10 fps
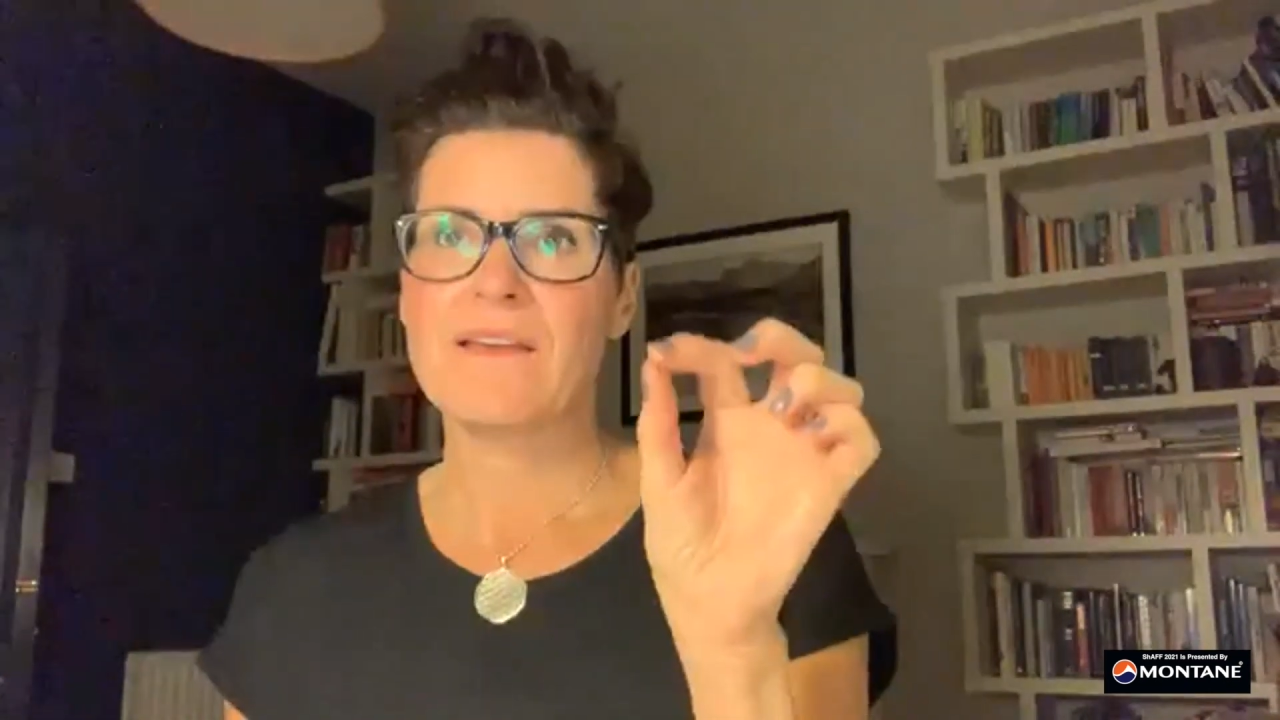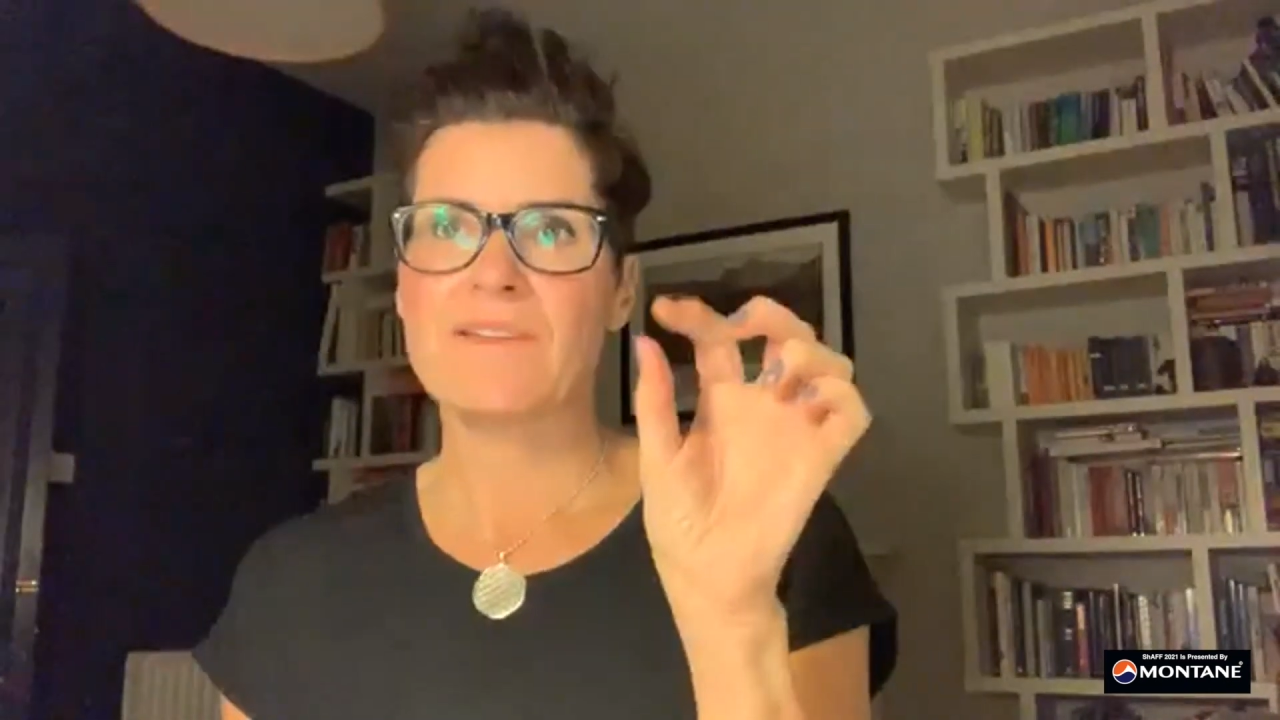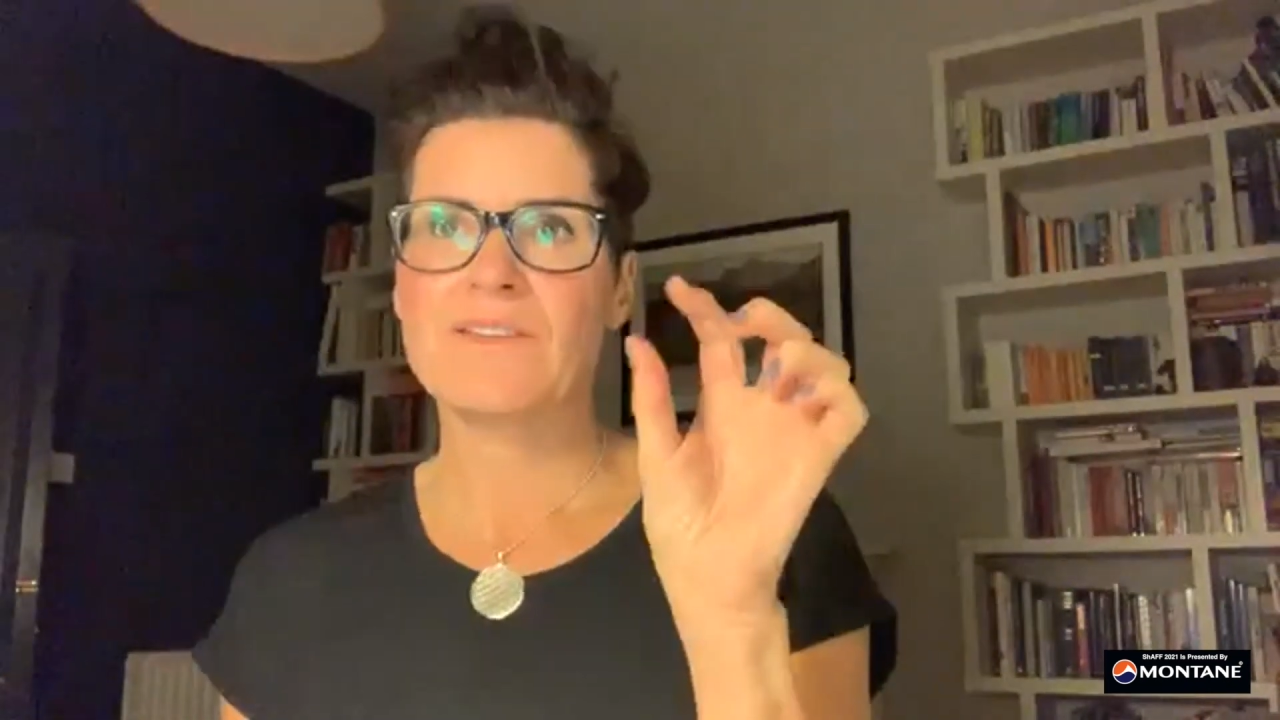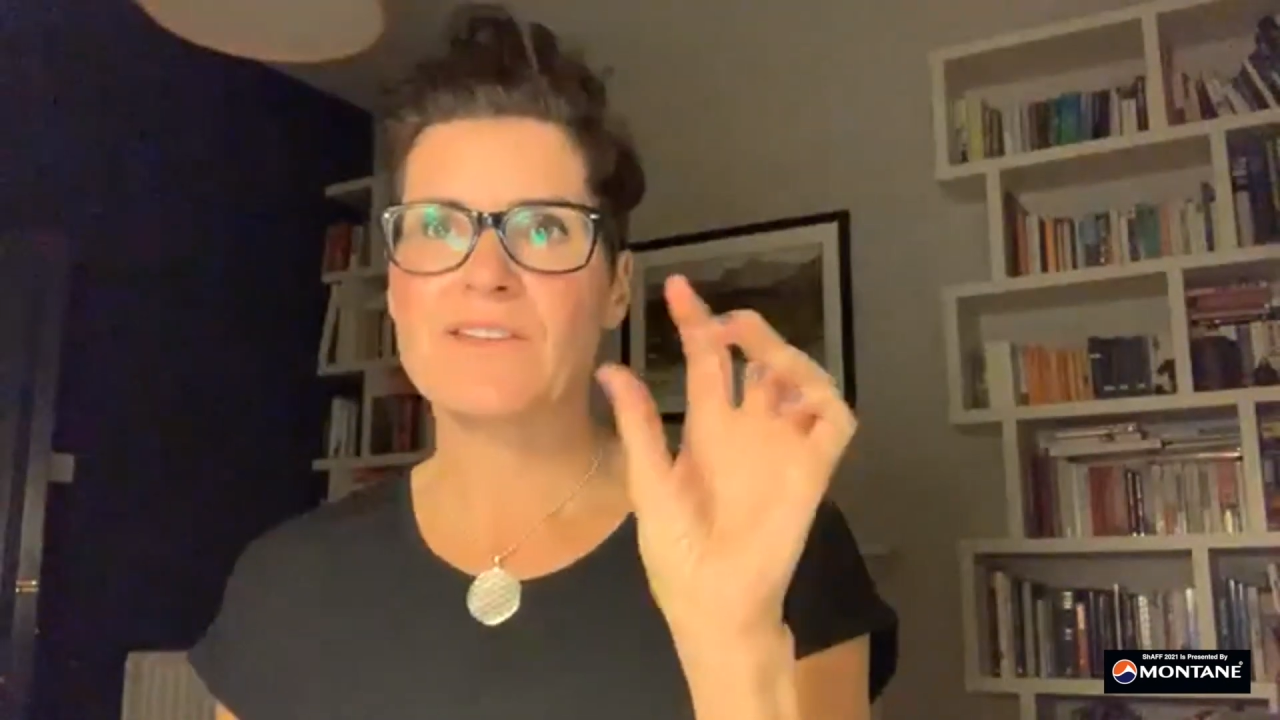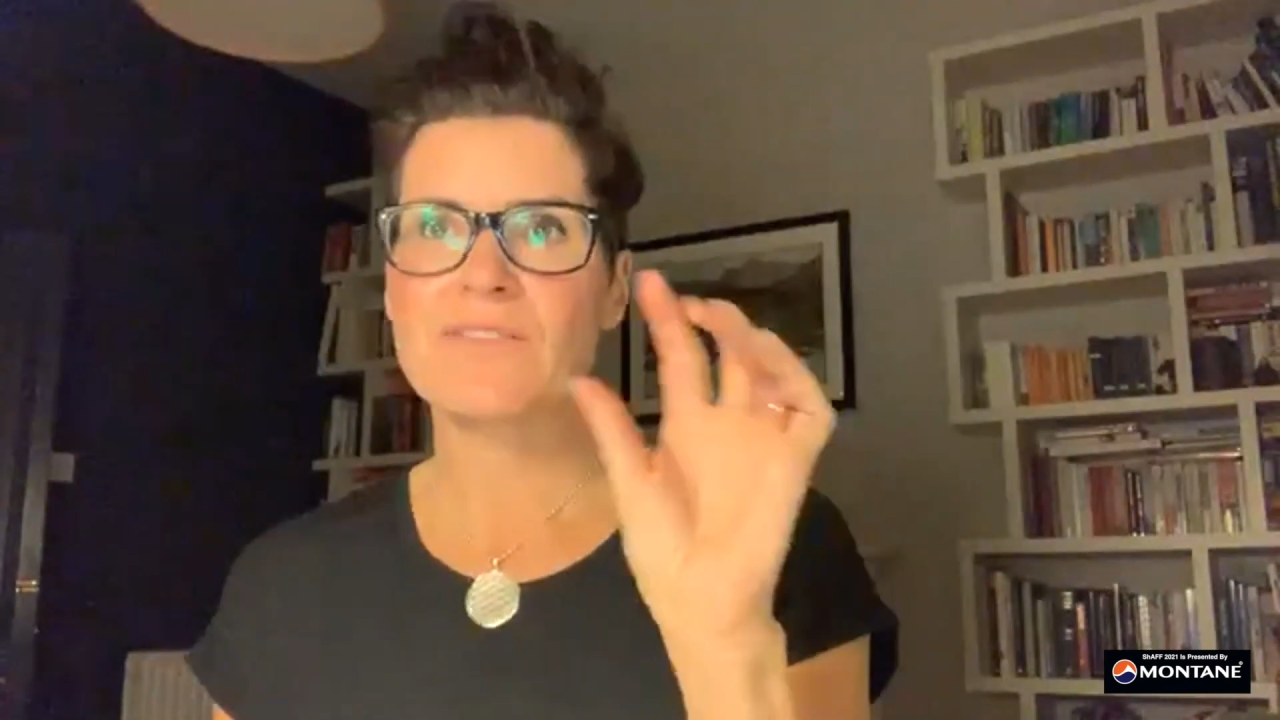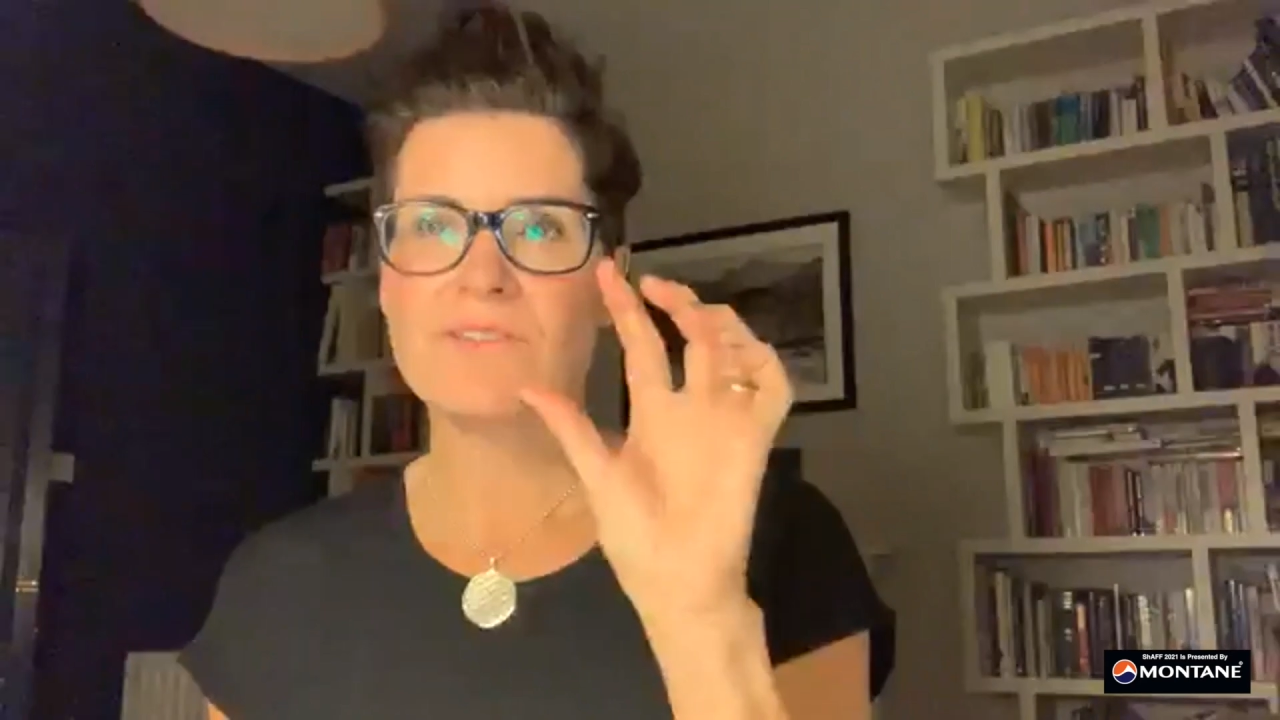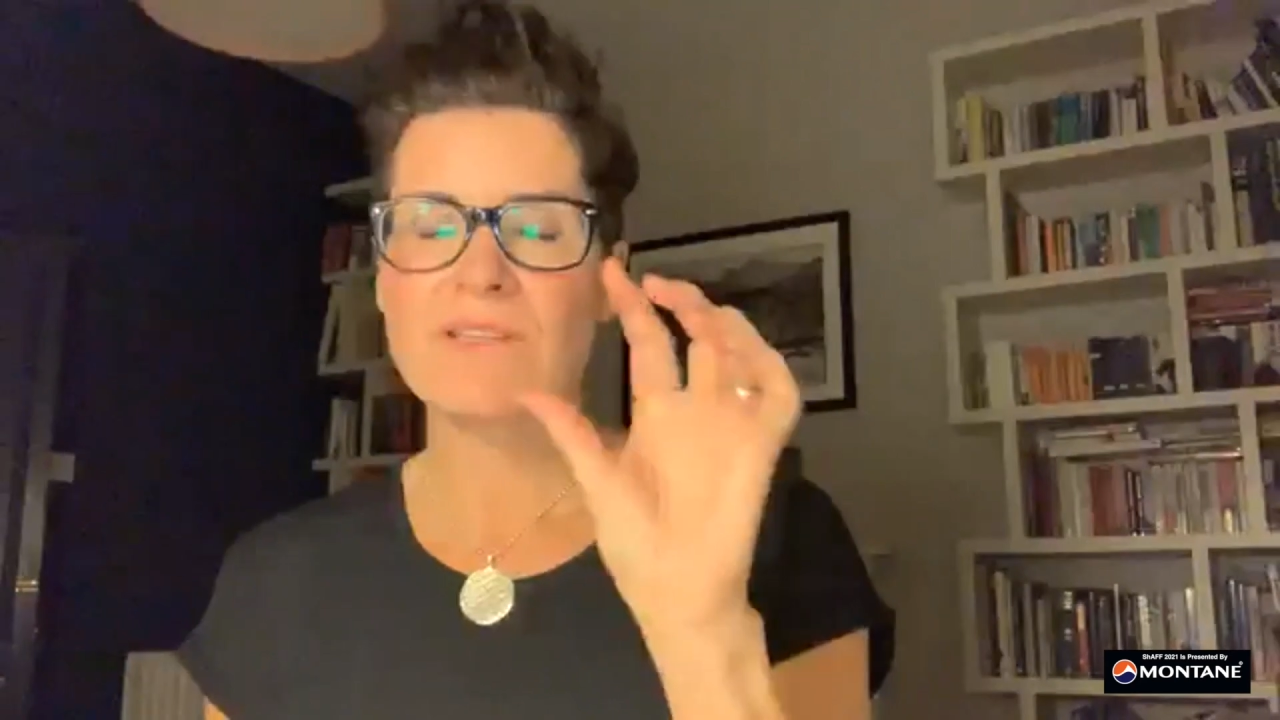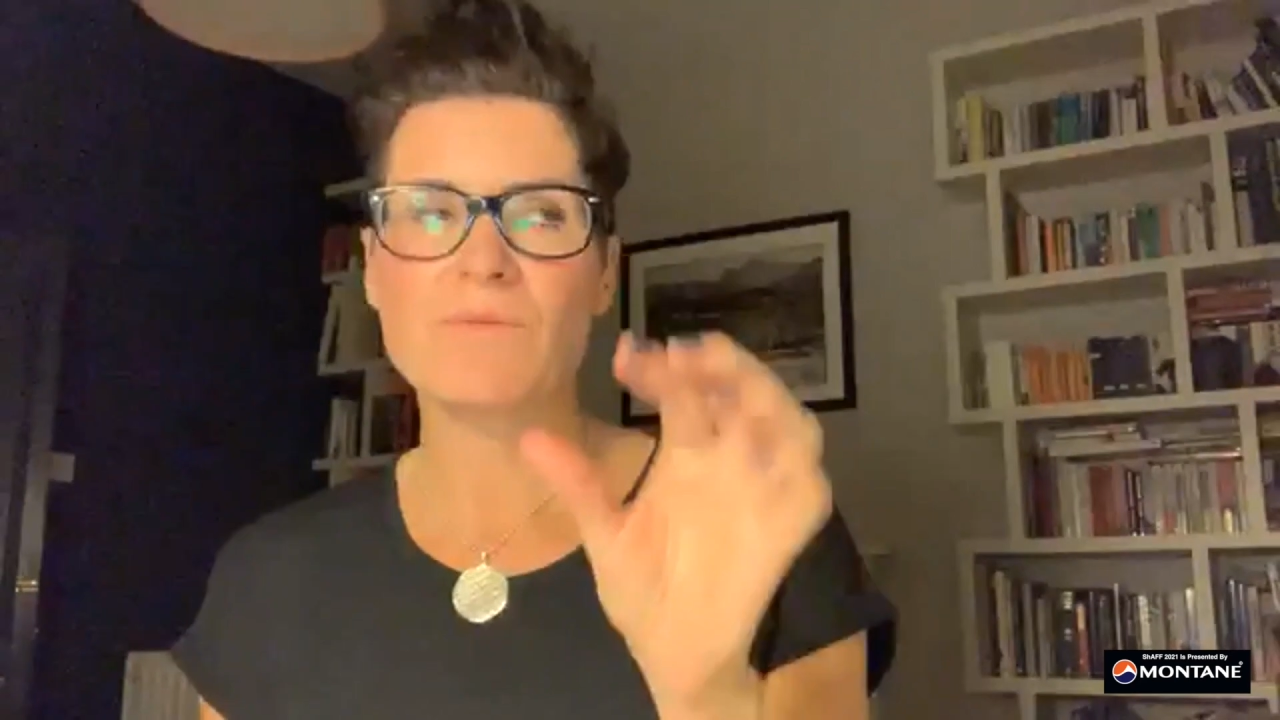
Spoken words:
and you can really